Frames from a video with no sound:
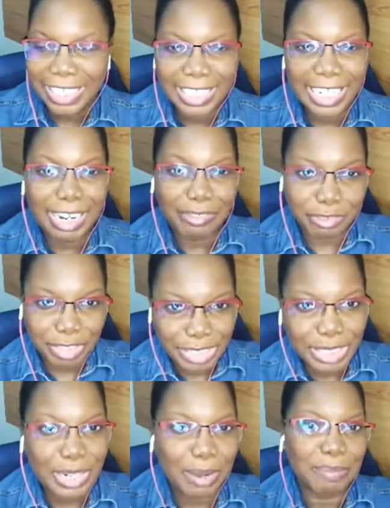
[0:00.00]
that I've
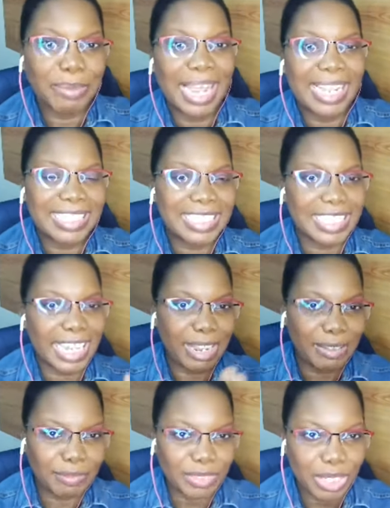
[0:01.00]
written up and
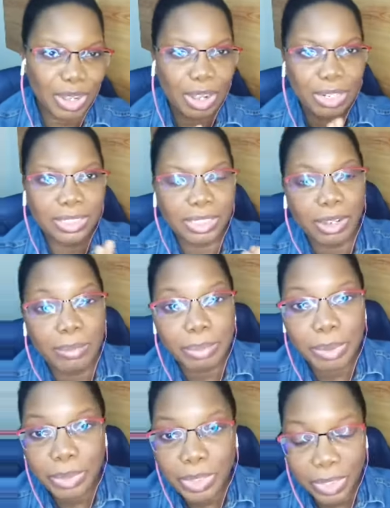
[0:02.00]
saved on the
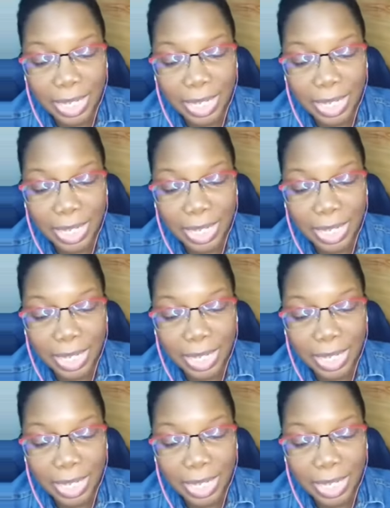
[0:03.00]
computer.